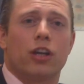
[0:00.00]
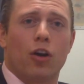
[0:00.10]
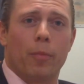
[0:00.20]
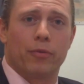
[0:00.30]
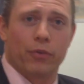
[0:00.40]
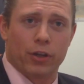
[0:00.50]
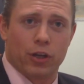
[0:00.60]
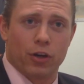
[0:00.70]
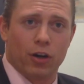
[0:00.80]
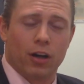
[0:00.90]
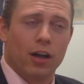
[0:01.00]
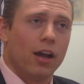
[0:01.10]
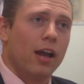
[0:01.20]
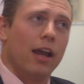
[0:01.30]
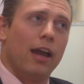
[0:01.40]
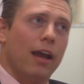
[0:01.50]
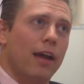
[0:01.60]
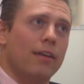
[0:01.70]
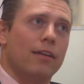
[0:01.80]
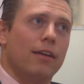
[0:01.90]
Komen for the cure,
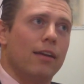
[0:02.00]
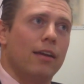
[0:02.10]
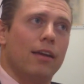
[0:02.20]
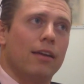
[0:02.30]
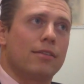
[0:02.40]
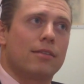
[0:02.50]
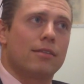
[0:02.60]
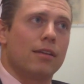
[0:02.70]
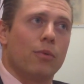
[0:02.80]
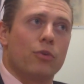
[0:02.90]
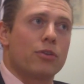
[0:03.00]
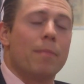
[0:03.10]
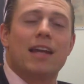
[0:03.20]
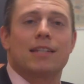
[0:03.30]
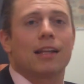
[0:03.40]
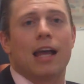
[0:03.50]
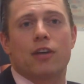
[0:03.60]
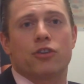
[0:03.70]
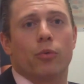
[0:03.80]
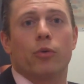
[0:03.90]
and it was amazing last year.